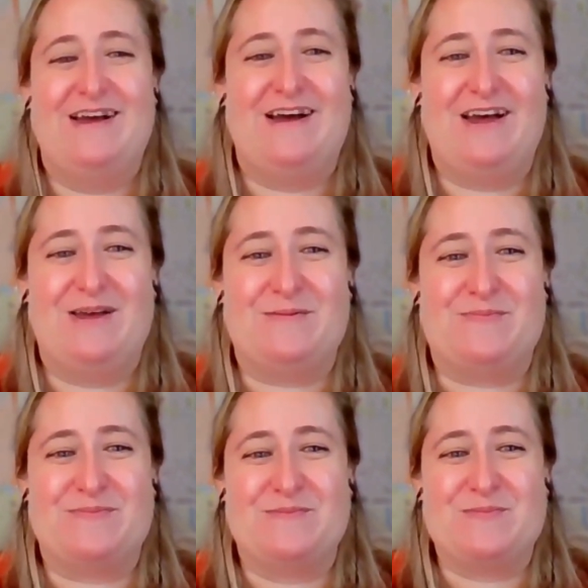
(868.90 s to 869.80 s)

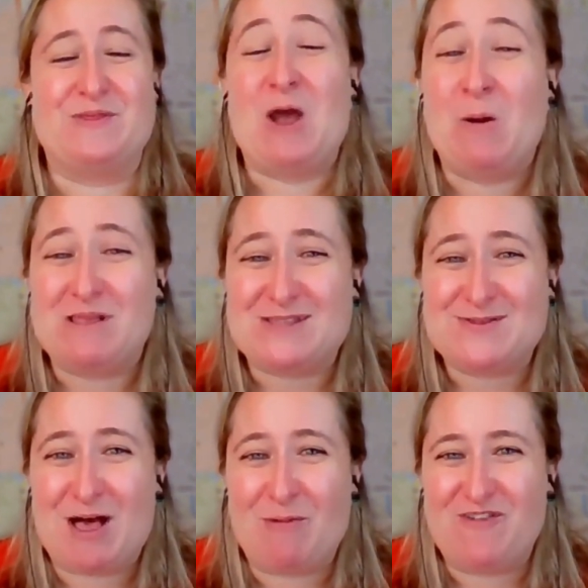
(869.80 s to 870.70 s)
Hope this
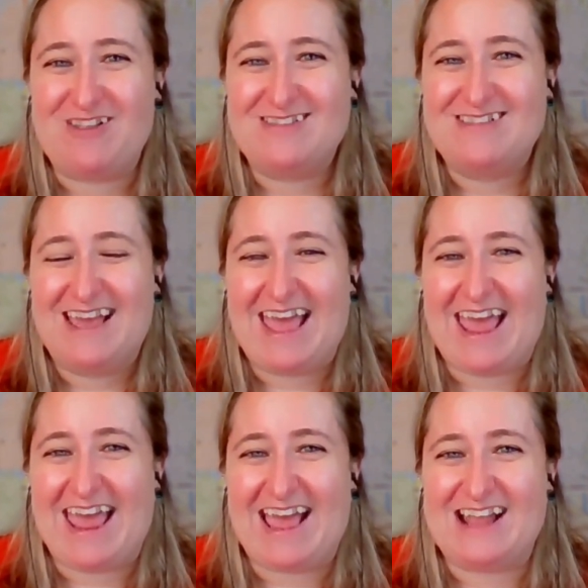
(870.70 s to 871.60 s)
was helpful
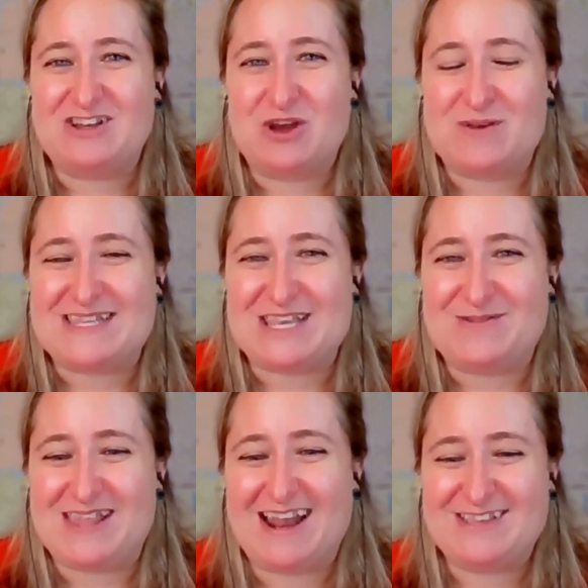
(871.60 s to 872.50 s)
and hope to see you
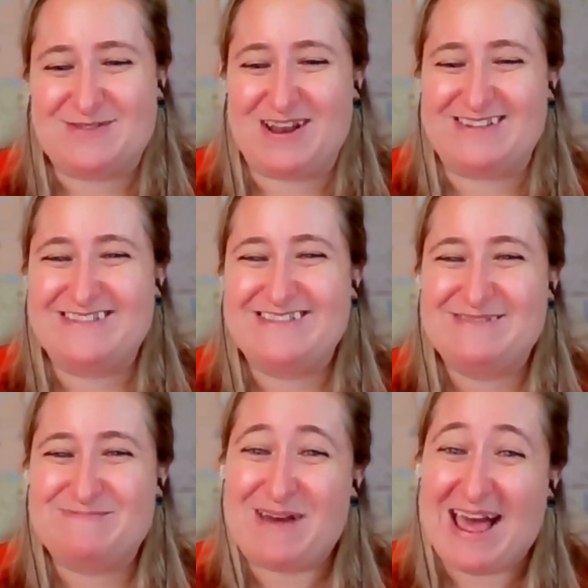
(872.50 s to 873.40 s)
in the next one.
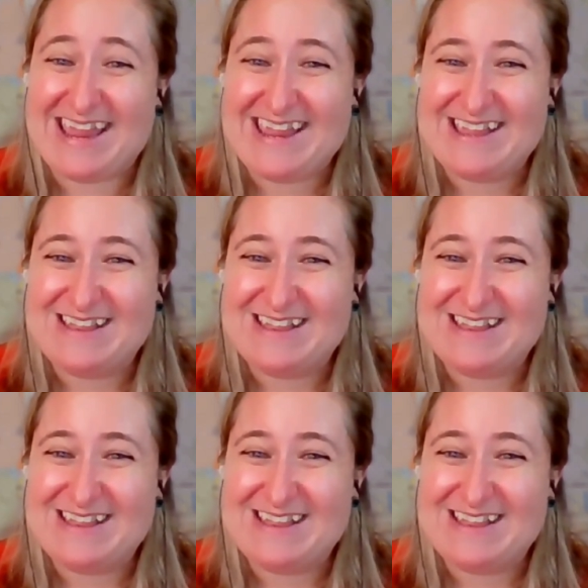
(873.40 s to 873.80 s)
Bye.